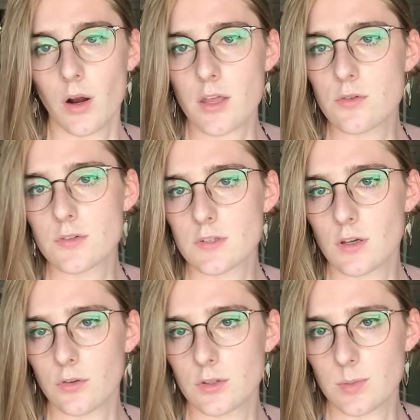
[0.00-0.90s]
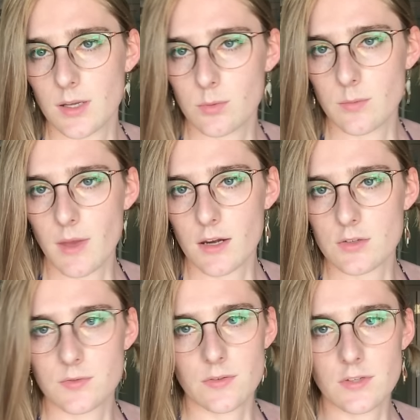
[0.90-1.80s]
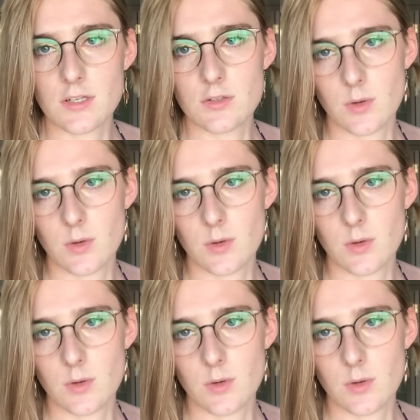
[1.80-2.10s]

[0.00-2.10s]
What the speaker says: I used to only be able to manage 15,